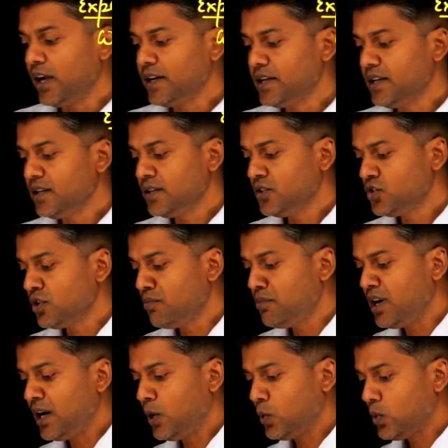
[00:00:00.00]
is
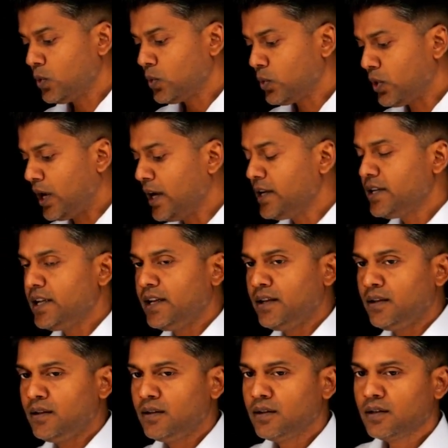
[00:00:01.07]
about
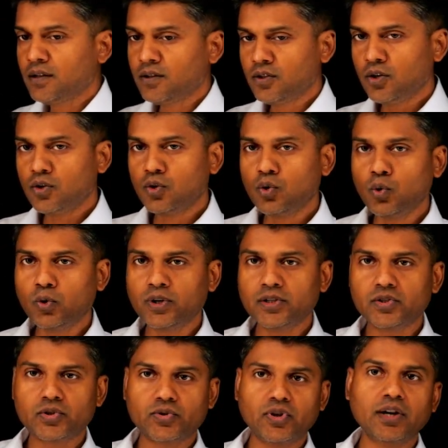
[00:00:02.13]
writing the core
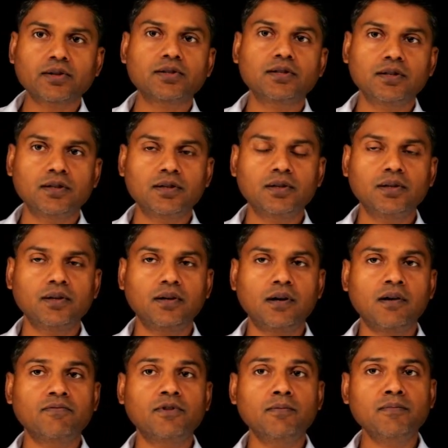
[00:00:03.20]
structure
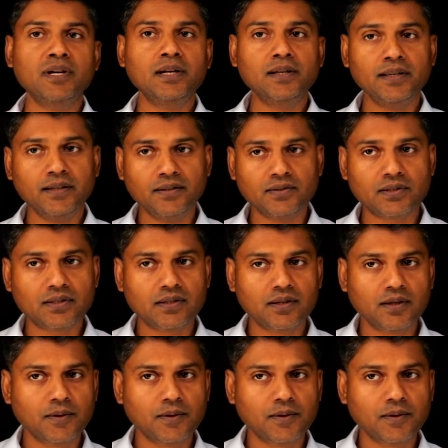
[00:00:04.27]
of the meanings,